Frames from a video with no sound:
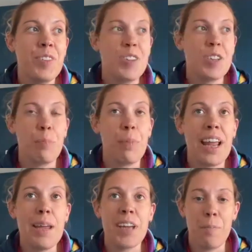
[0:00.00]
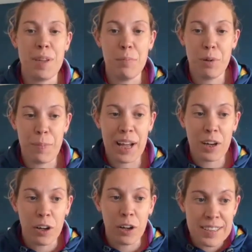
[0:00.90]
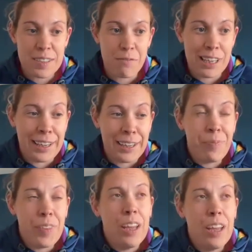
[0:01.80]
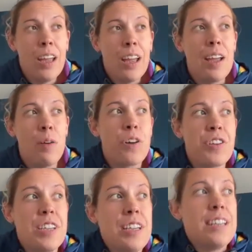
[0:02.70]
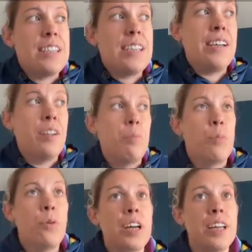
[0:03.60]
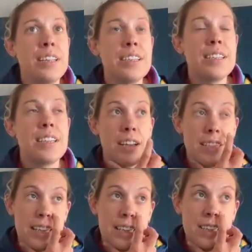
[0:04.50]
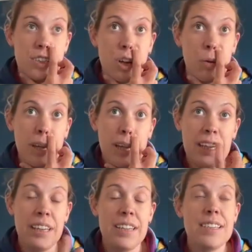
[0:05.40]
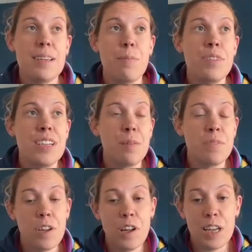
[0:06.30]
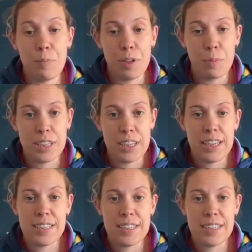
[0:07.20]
So the blame kept being put back on us, really. It wasn't until Morgan started showing symptoms of early puberty.